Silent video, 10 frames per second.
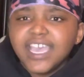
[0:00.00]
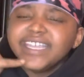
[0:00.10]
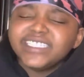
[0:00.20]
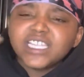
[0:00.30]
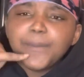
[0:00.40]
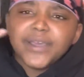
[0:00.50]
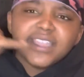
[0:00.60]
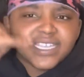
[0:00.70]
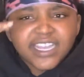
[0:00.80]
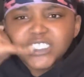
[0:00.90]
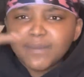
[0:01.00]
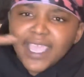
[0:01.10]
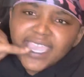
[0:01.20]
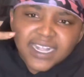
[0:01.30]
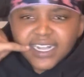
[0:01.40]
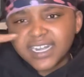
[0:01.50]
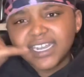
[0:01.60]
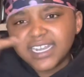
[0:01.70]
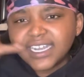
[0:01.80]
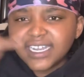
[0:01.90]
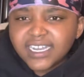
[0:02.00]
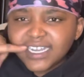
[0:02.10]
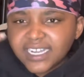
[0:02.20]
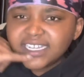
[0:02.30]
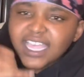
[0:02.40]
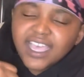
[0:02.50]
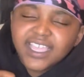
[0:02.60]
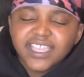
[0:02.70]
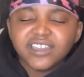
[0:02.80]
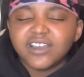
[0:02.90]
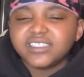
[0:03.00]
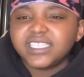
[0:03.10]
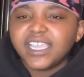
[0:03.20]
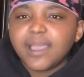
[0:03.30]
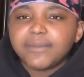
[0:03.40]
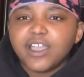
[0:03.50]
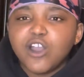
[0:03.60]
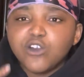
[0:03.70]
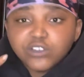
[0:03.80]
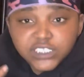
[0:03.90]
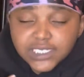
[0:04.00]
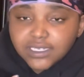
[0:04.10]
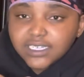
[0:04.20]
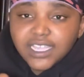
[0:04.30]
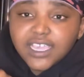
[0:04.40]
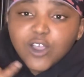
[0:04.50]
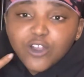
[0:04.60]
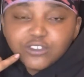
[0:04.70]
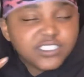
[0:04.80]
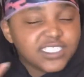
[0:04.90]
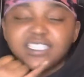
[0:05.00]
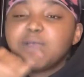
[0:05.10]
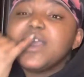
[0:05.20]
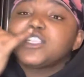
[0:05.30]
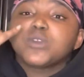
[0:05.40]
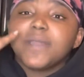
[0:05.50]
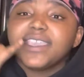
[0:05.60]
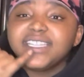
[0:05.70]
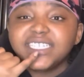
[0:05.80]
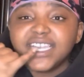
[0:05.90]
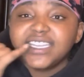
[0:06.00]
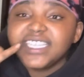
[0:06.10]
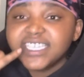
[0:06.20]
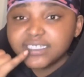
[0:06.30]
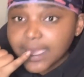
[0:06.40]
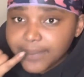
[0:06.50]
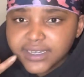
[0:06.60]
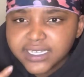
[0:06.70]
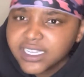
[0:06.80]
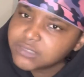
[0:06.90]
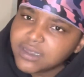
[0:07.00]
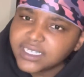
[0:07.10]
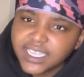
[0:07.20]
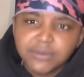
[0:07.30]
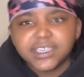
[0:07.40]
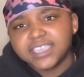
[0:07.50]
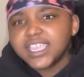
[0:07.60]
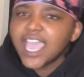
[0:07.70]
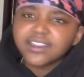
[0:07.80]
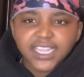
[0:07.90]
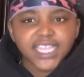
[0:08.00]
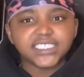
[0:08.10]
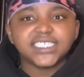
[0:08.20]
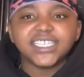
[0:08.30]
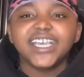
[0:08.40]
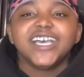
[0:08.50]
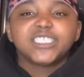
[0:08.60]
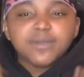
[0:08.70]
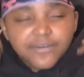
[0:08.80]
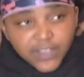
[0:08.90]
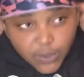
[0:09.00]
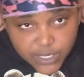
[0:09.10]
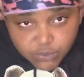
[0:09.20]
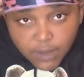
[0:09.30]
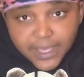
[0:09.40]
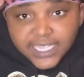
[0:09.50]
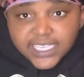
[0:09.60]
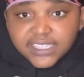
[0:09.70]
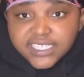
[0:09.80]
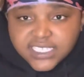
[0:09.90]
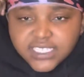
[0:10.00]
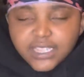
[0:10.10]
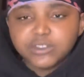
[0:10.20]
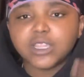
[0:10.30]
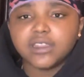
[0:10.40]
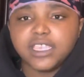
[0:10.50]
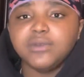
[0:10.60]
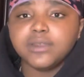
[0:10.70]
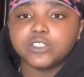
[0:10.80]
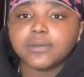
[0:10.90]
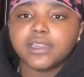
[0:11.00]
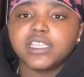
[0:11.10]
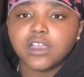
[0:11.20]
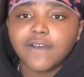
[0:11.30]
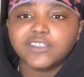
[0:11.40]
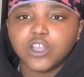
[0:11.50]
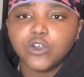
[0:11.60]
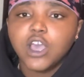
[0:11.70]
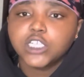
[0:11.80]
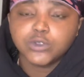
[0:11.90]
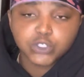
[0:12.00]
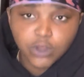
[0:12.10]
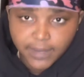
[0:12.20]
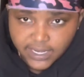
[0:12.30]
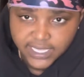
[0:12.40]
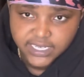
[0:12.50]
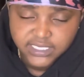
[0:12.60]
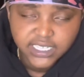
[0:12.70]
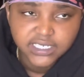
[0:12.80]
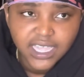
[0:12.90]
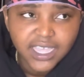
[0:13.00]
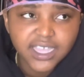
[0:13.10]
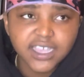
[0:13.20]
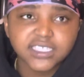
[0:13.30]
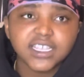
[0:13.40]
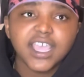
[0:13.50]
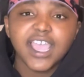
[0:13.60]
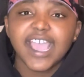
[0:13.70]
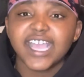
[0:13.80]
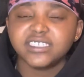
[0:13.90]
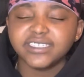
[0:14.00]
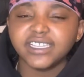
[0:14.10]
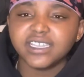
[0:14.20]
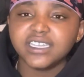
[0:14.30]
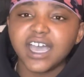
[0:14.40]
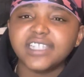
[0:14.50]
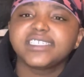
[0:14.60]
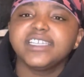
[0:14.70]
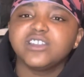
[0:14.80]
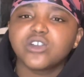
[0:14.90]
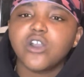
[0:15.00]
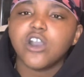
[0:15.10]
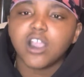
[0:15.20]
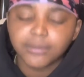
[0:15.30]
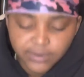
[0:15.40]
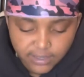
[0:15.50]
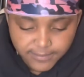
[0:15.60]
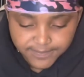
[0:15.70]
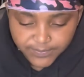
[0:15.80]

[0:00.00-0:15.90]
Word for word: This nigga put the gun to my head. You know what I'm saying? I'm like, oh shit, oh shit. Like we gotta swear back and get this nigga. Nigga like putting a gun to my nigga head. getting out that shit. So motherfucker, we swear back to get this nigga. We dropped that, we done dropping that nigga off though. So we swear back to get this nigga Nas. As this nigga Nas get in the car, bro.